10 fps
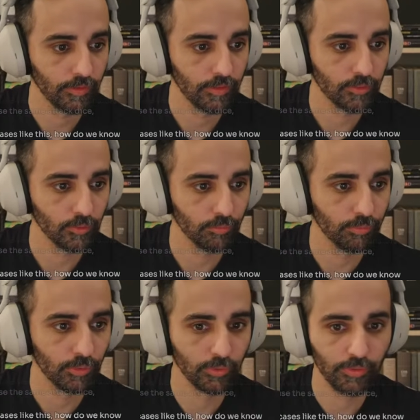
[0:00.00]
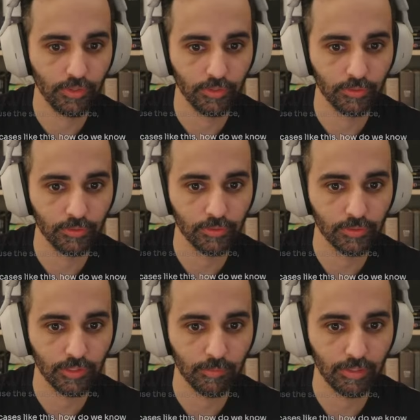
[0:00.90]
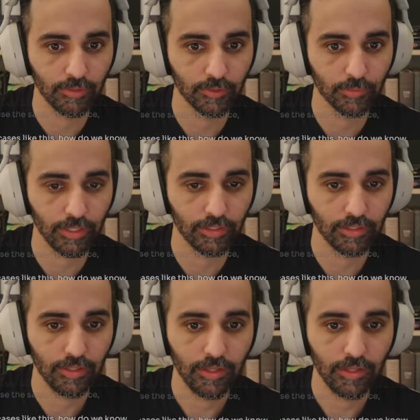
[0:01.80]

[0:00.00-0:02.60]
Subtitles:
So we'll bold those and make those black.